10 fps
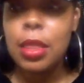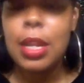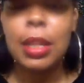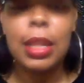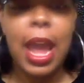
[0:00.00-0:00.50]

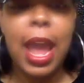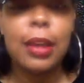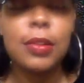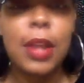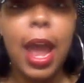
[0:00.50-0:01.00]
The
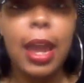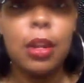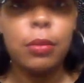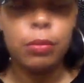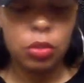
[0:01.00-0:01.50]
last
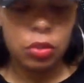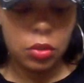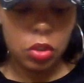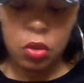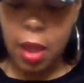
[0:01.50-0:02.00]
item
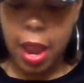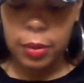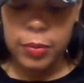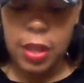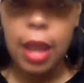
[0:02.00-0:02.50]
two
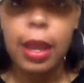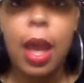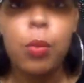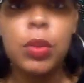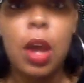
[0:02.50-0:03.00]
items that I
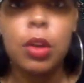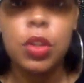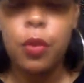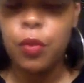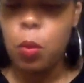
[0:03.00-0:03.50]
got was
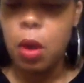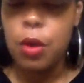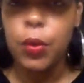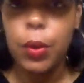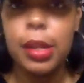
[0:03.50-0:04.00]
also from
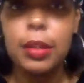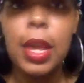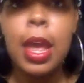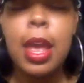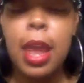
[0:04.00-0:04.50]
Walgreens